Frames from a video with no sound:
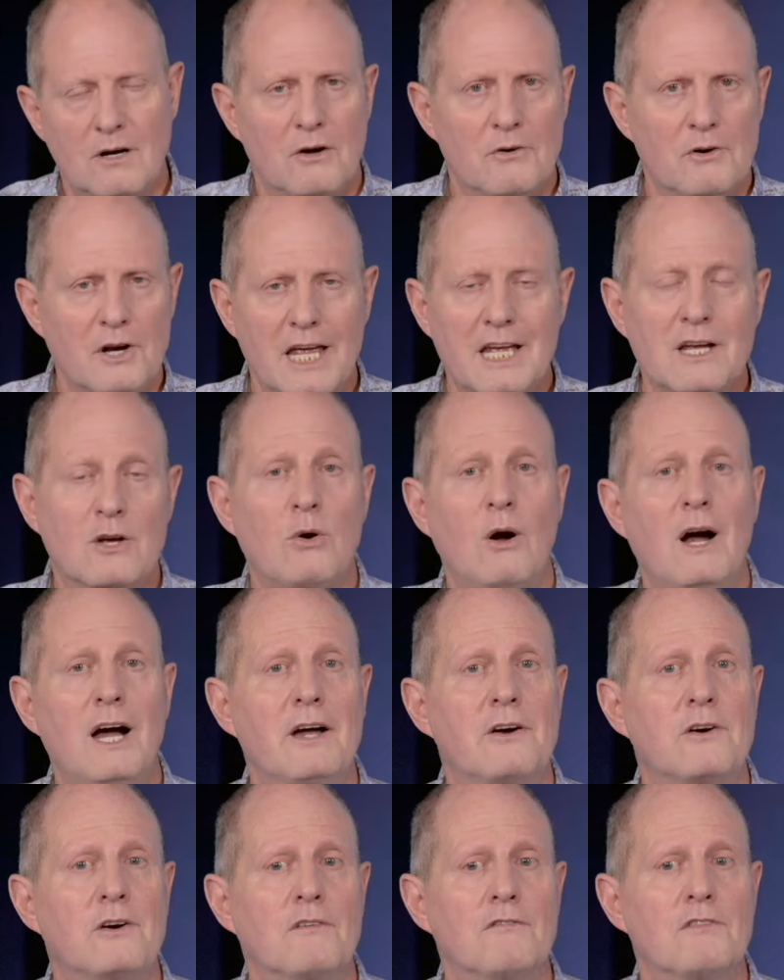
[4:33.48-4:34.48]

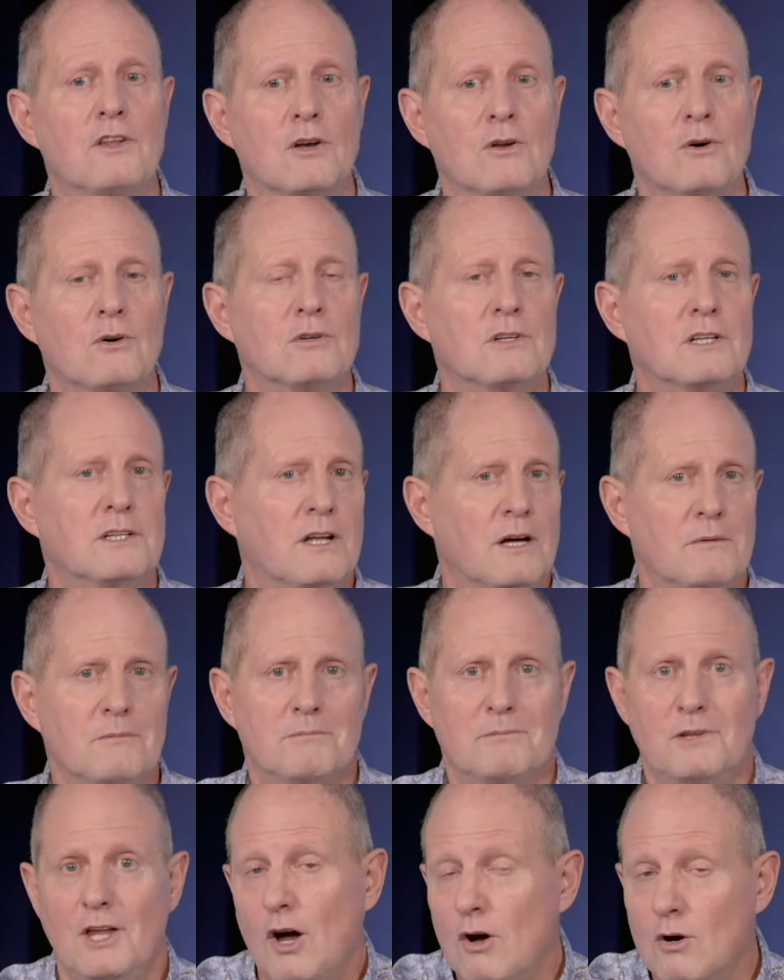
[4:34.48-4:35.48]
inquire of the Lord,
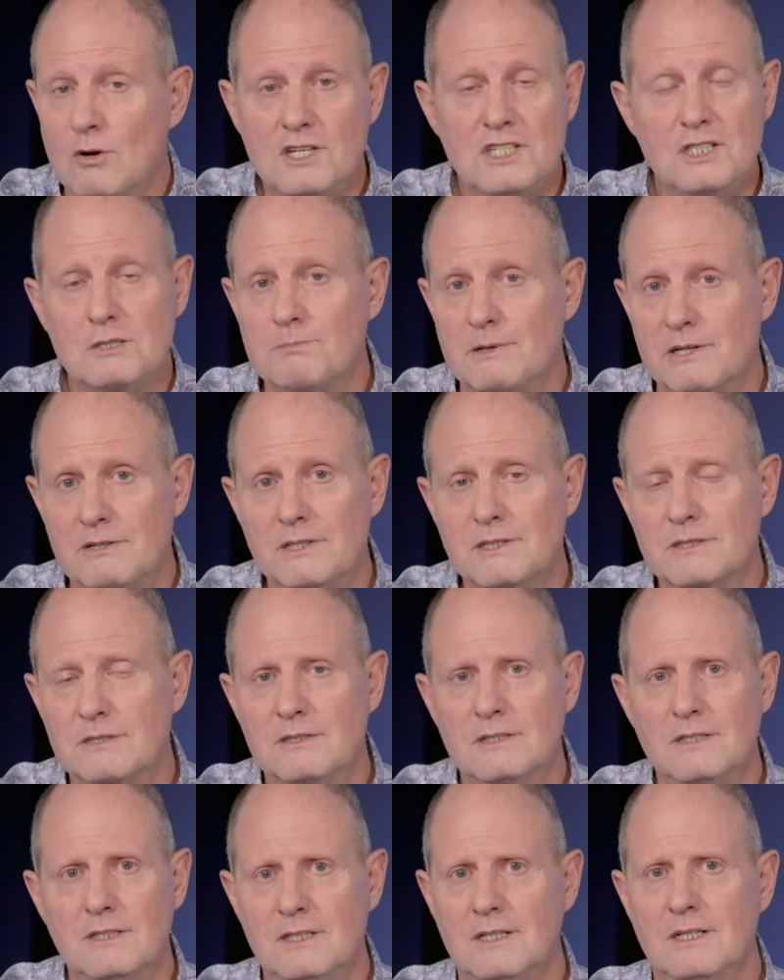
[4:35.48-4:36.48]
the Holy Spirit,
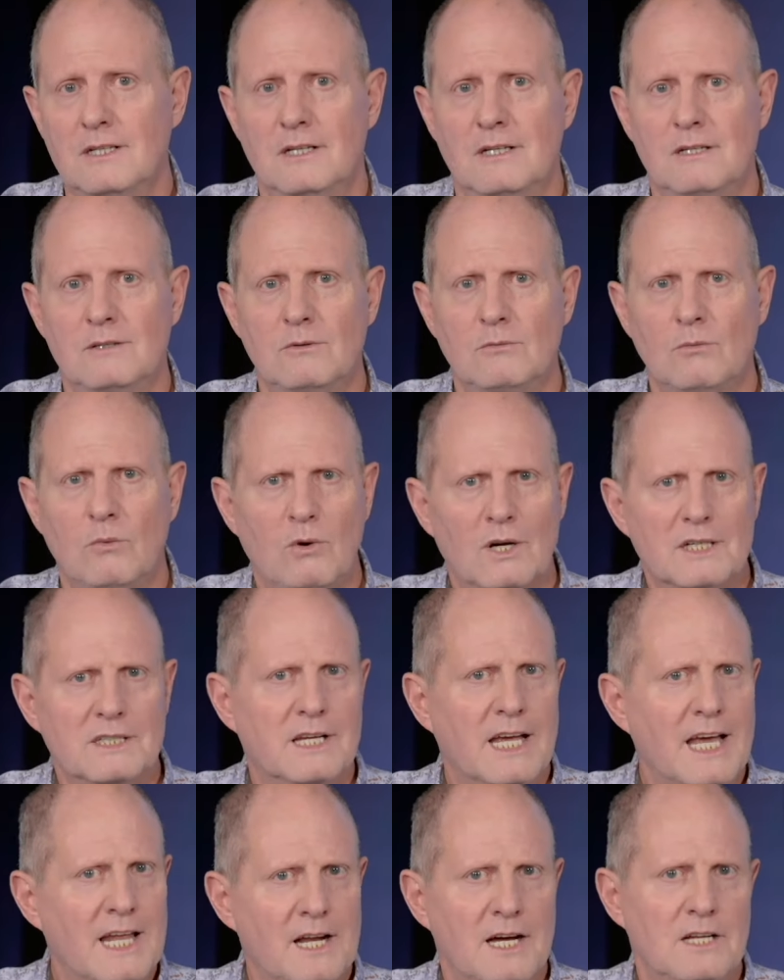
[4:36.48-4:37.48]
what
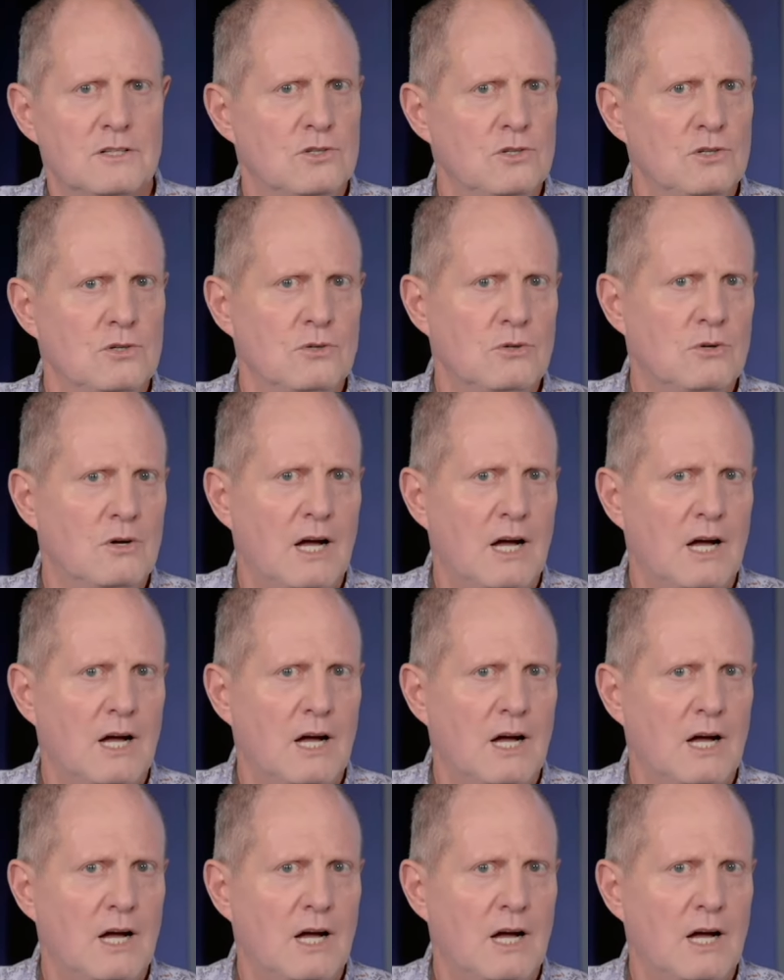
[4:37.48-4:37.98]
can I do?